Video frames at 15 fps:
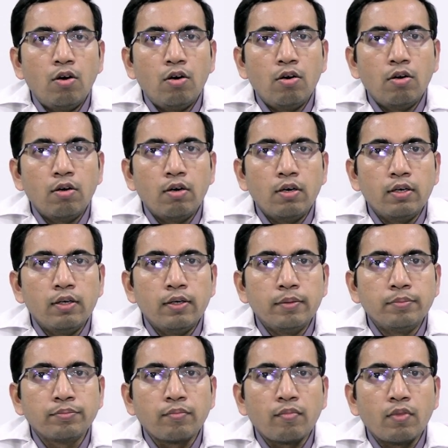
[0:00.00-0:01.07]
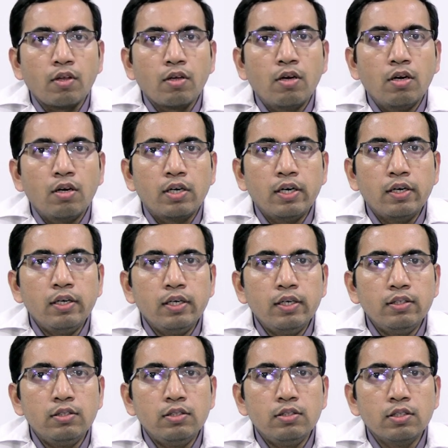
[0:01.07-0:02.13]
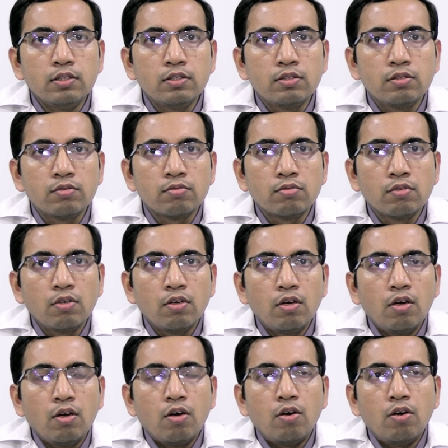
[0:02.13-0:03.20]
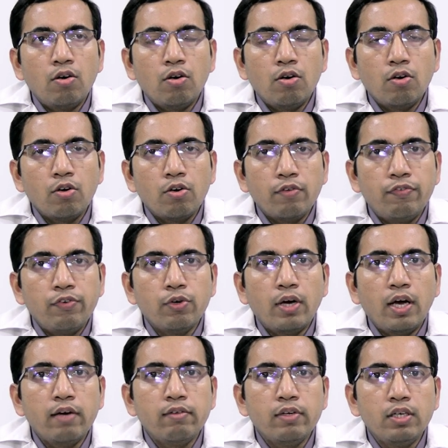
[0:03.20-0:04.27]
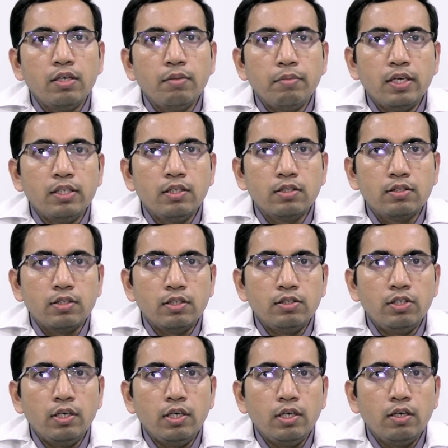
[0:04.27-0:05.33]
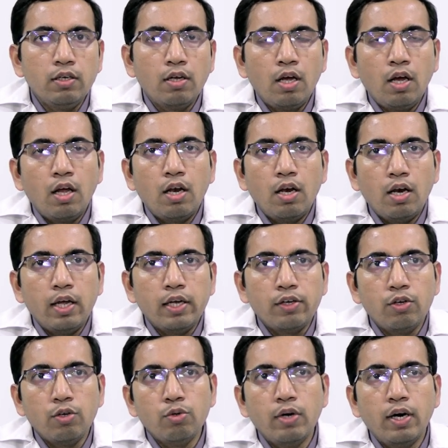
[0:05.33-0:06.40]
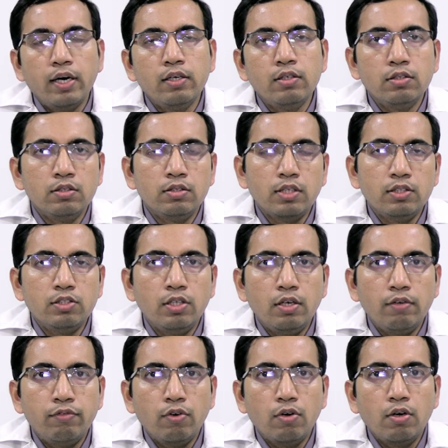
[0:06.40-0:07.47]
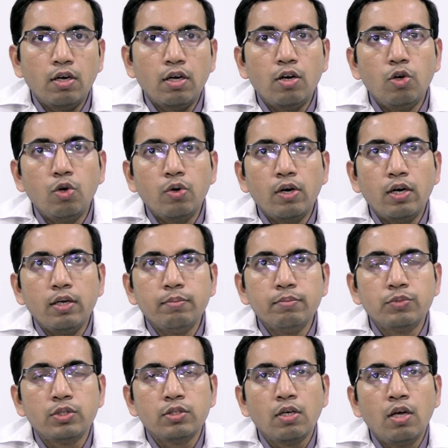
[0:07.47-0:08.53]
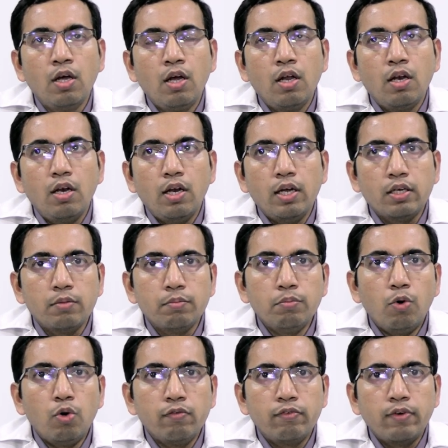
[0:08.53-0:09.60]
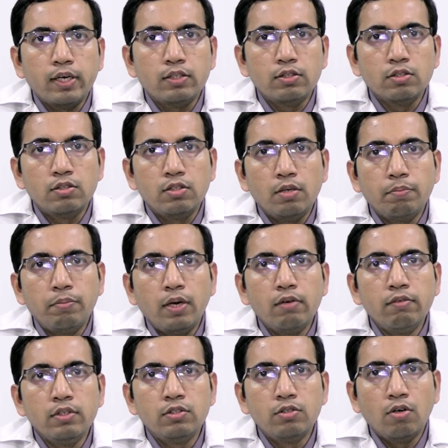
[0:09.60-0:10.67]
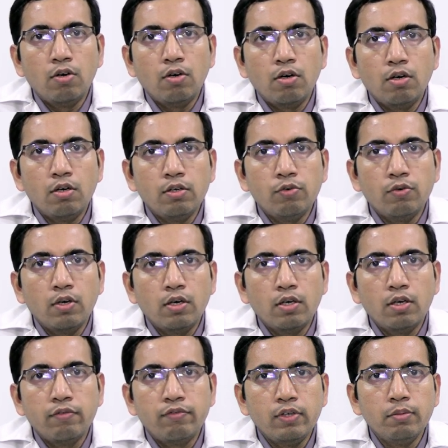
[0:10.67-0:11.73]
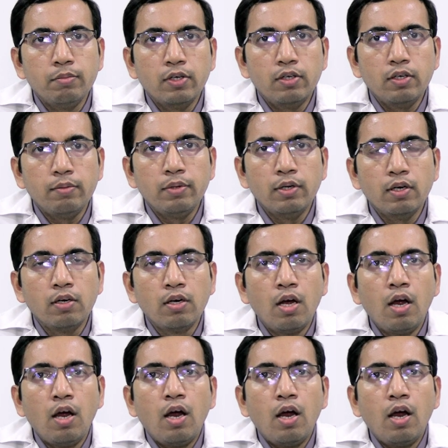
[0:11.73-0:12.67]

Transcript: or uh, kidney diseases, or if you have any major surgery like you had a surgery for uh, lower limbs like bone fractures in pelvis or your uh, femur tibia